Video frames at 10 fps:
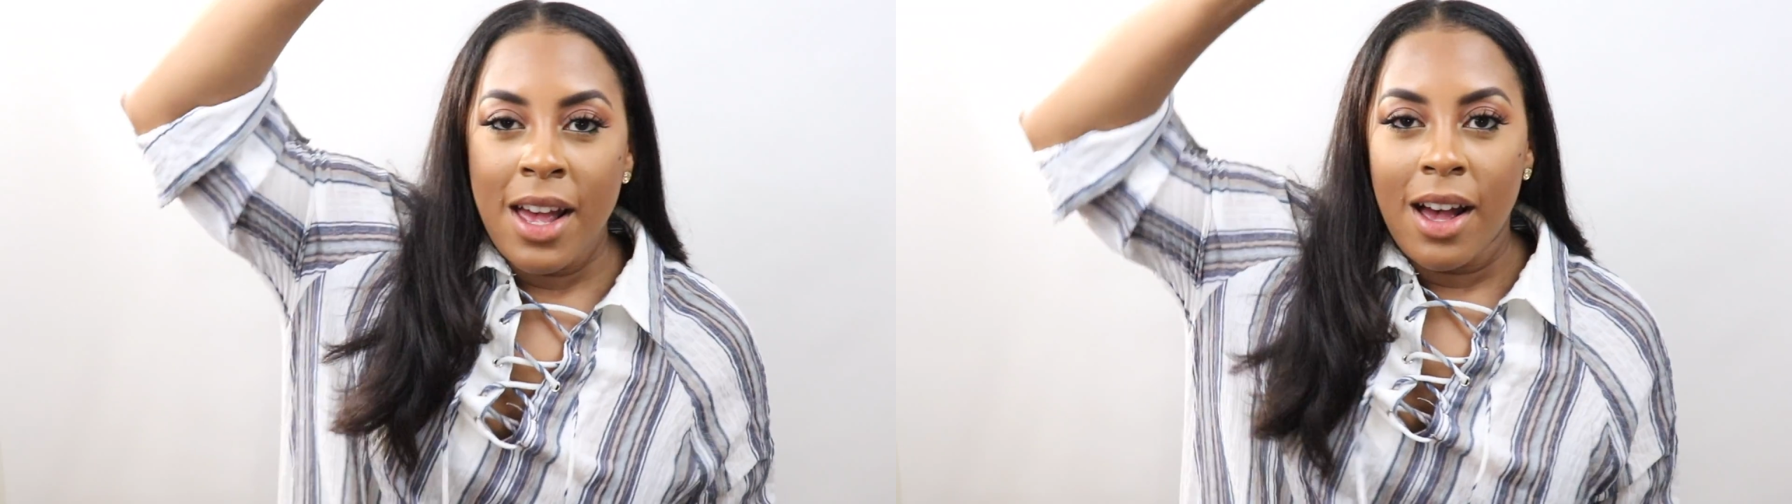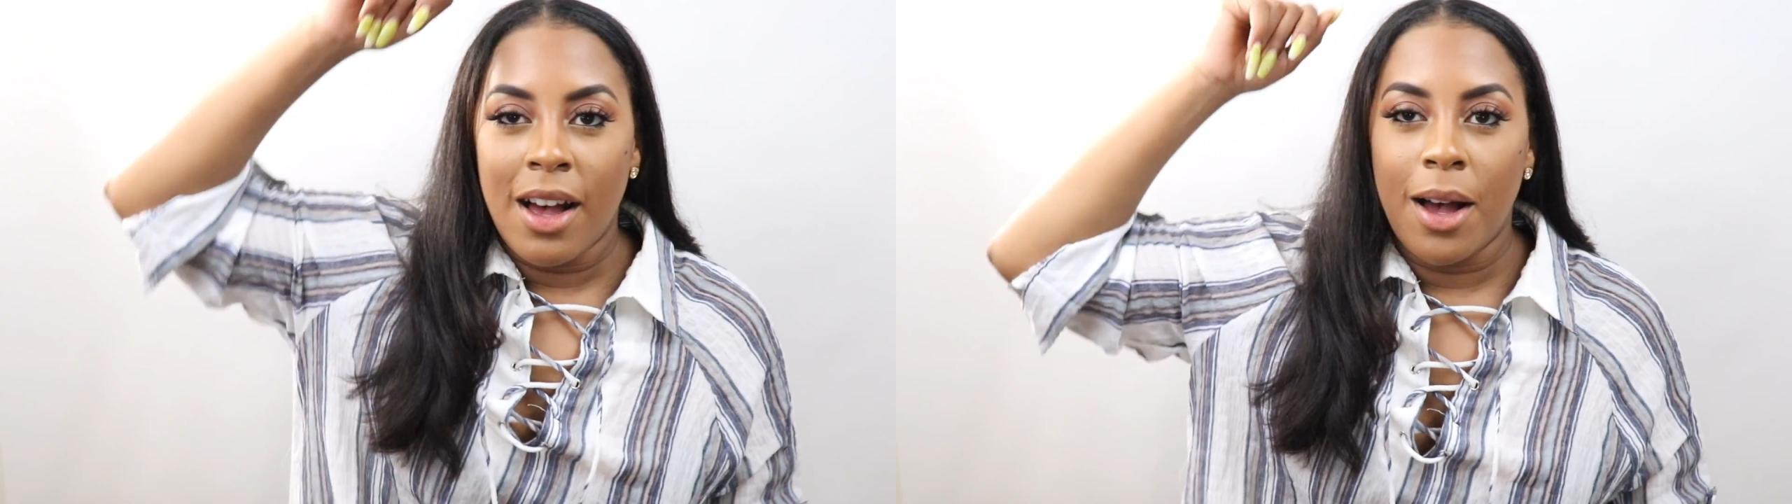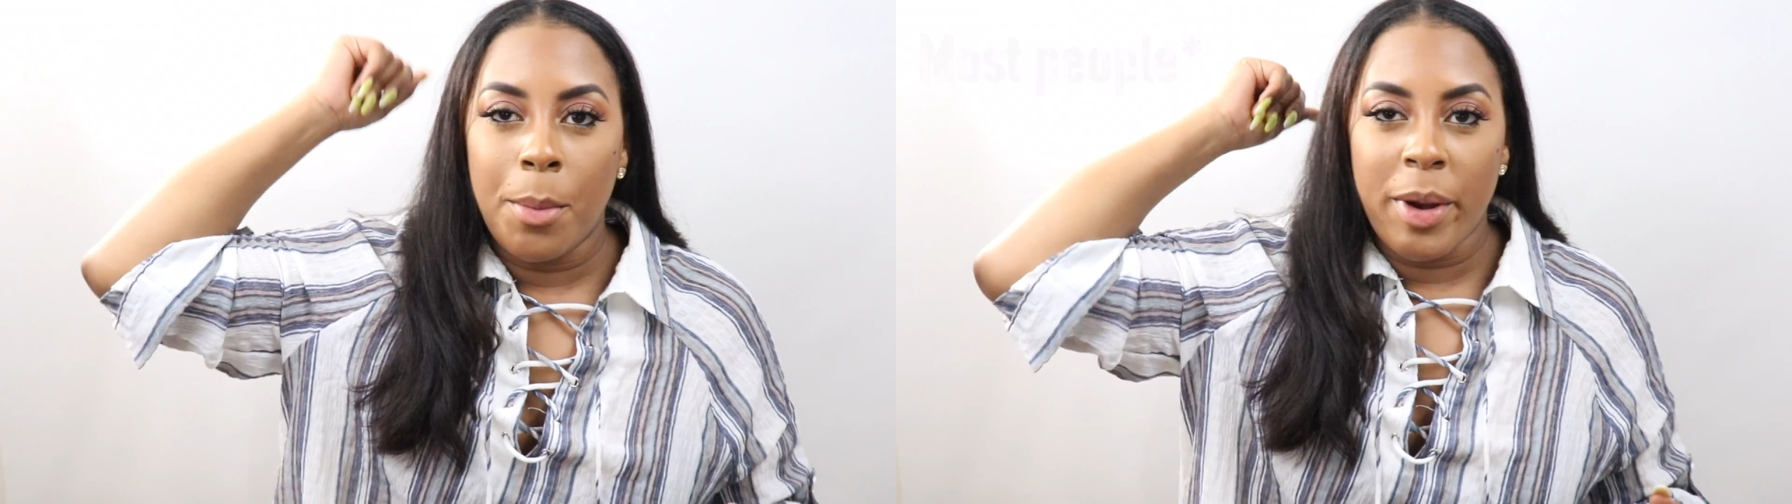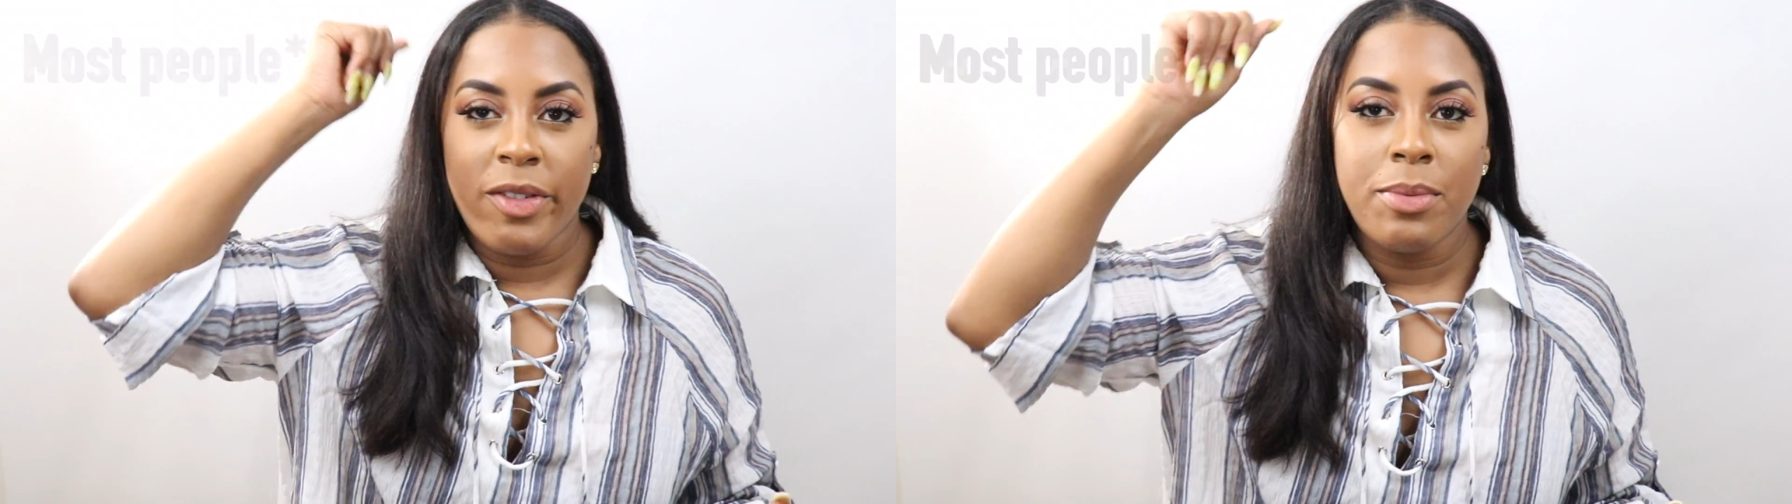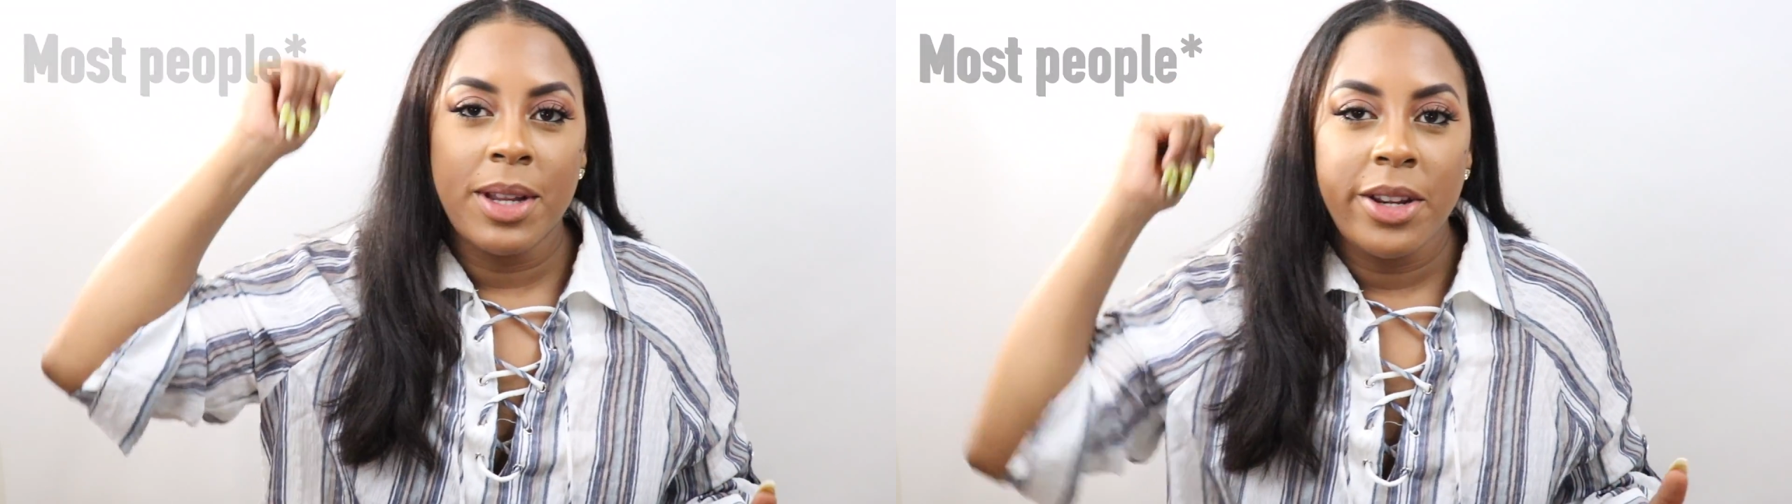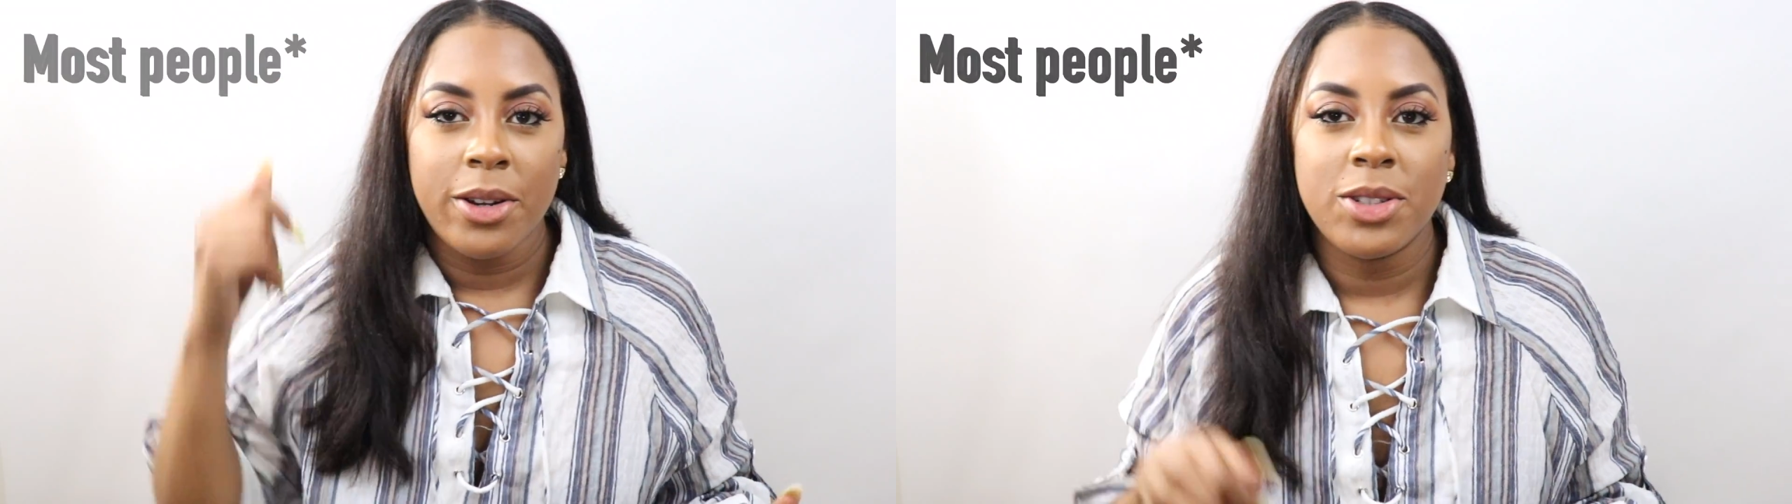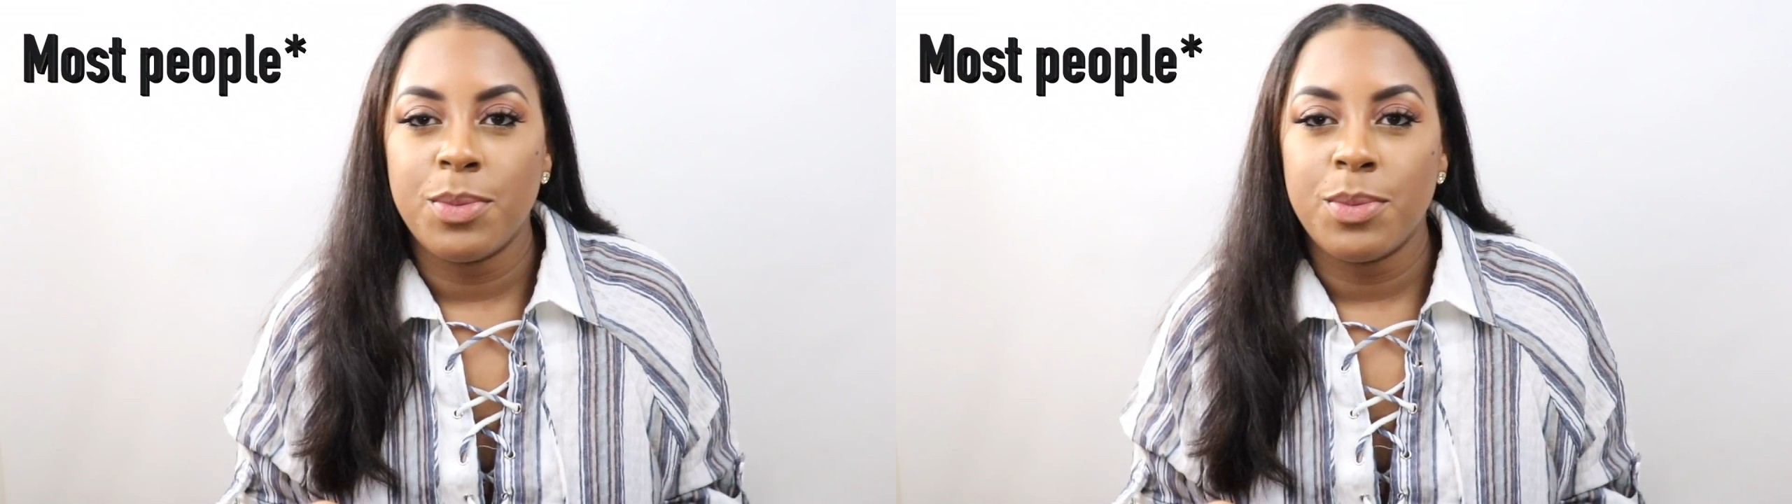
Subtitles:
Everybody knows